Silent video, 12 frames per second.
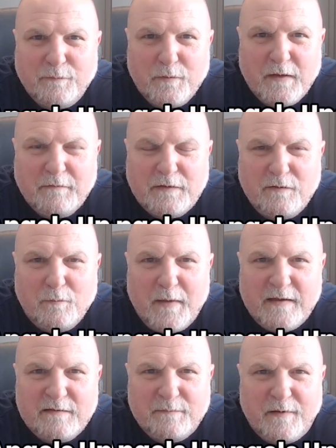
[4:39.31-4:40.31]
We'll give it 2
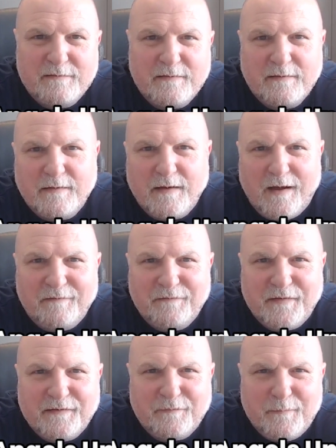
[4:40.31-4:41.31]
baseballs on the
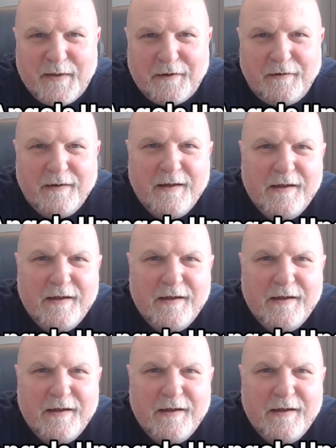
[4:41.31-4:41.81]
confidence meter.